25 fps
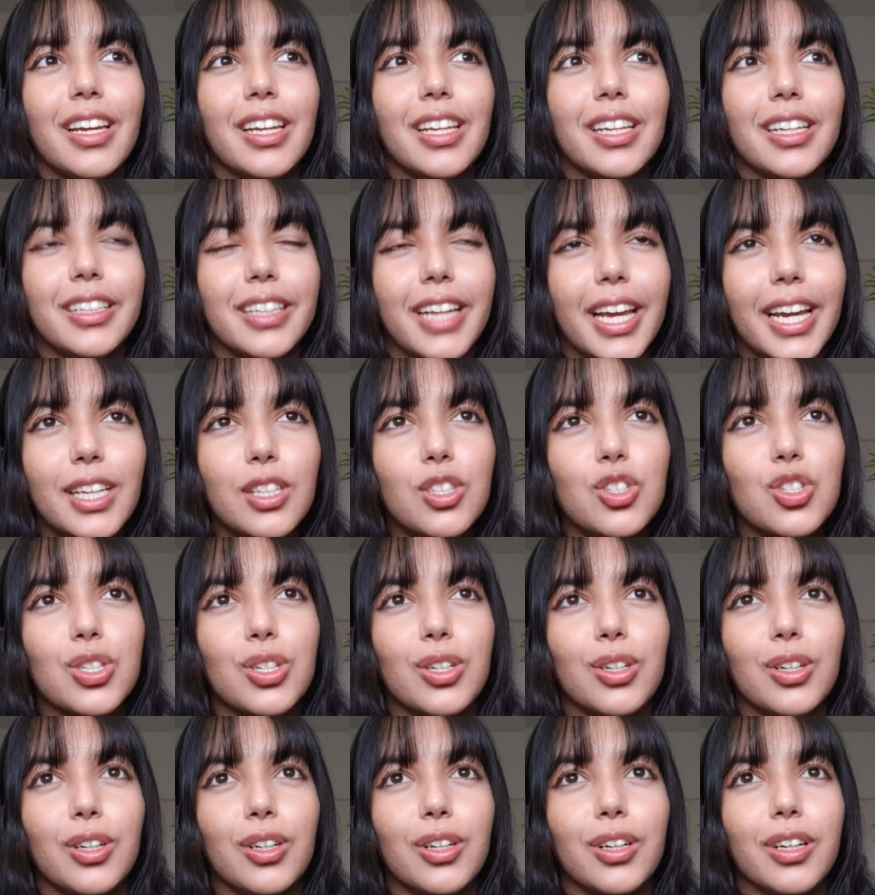
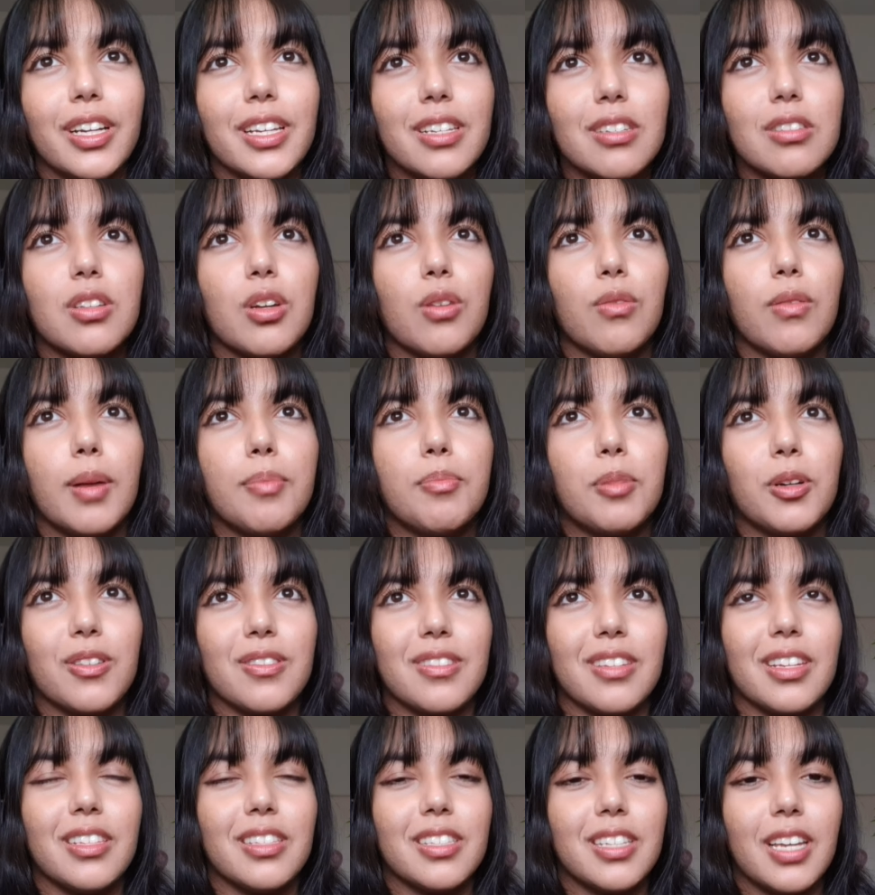nature is the
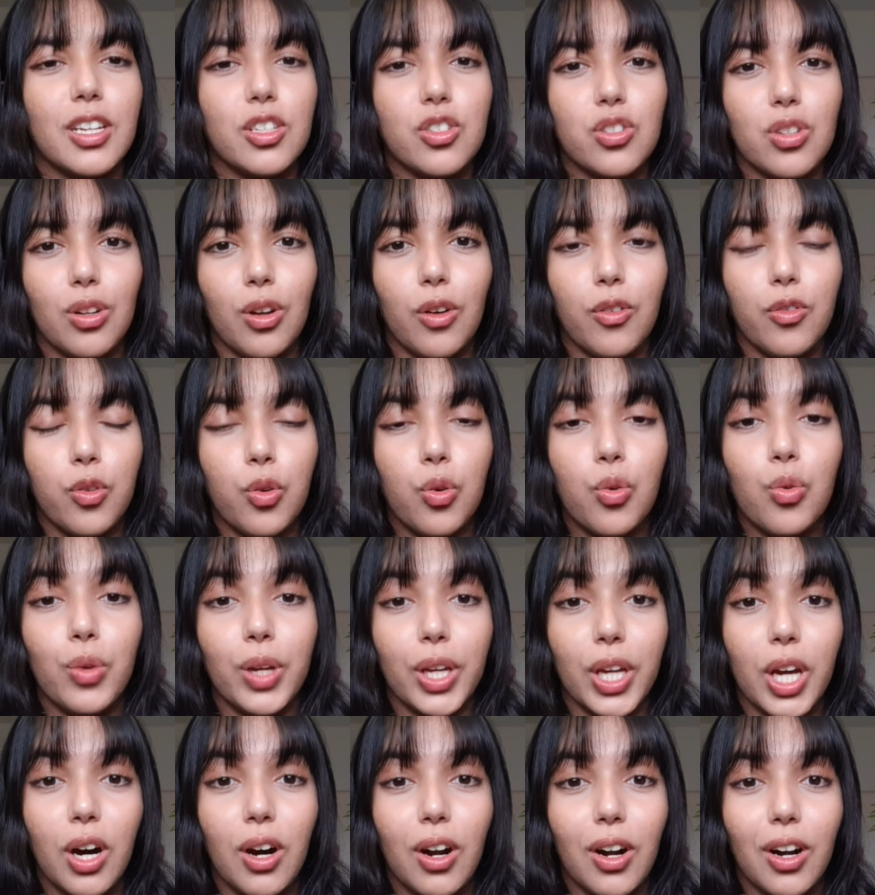representation of who
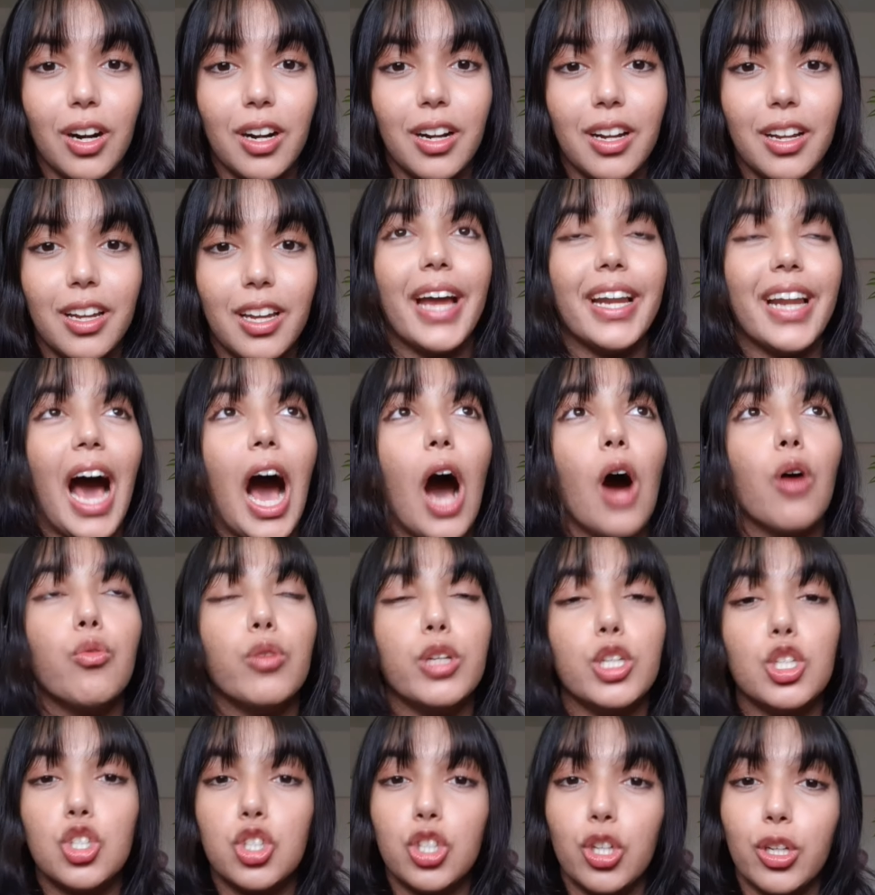we are and how
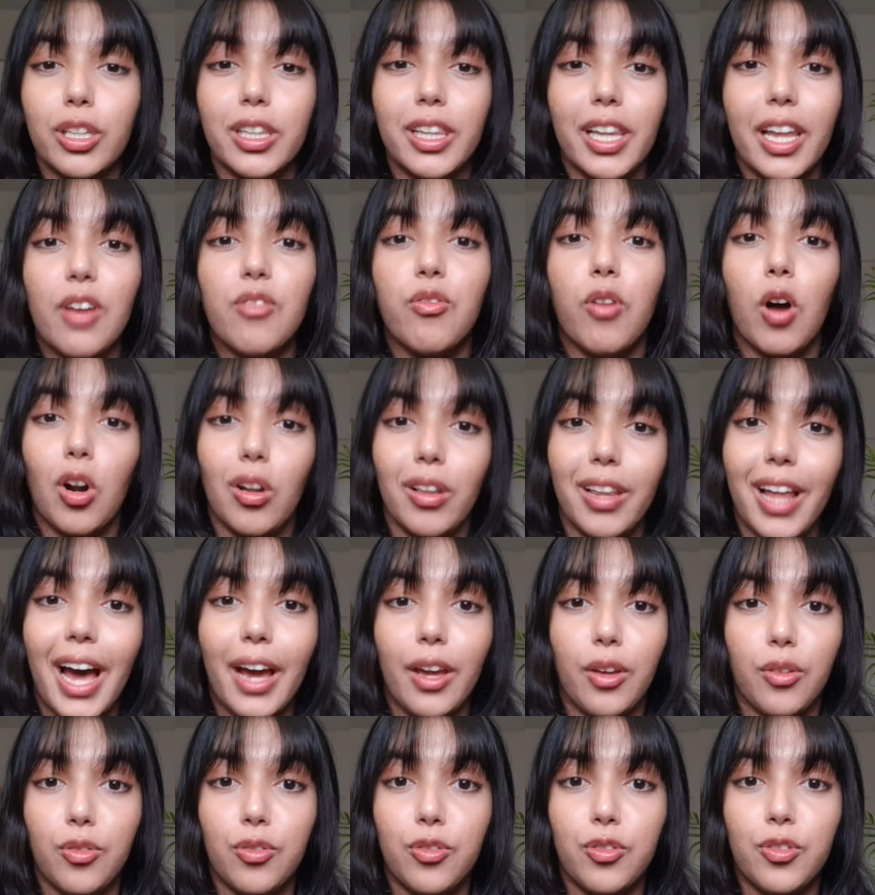we should live our
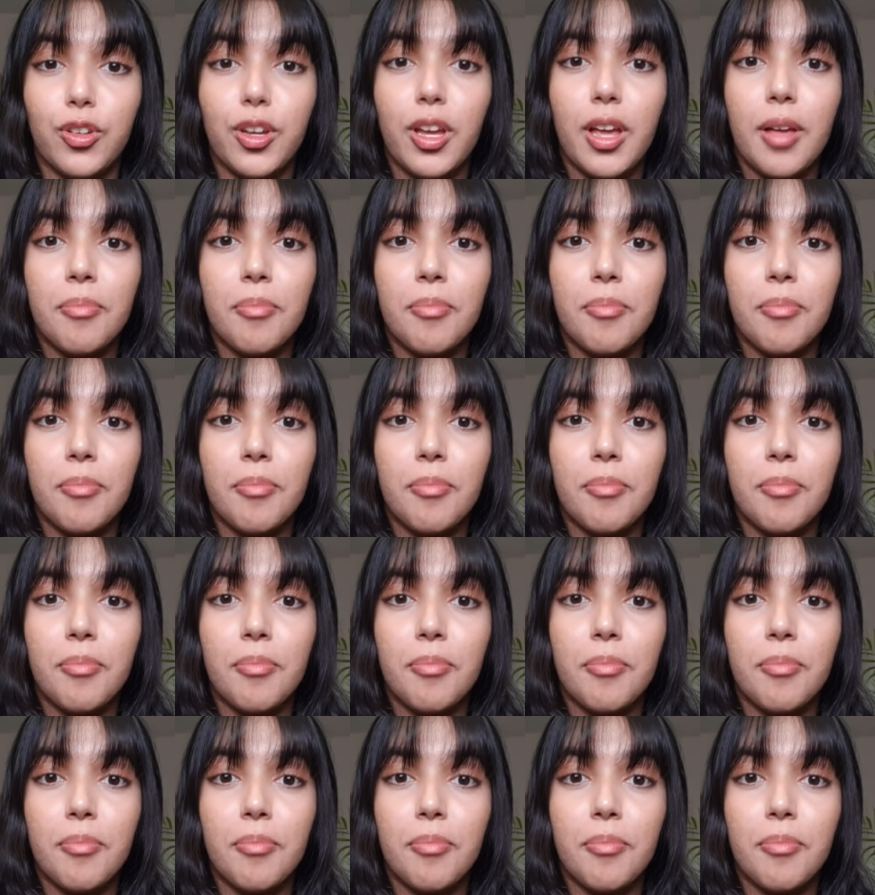life.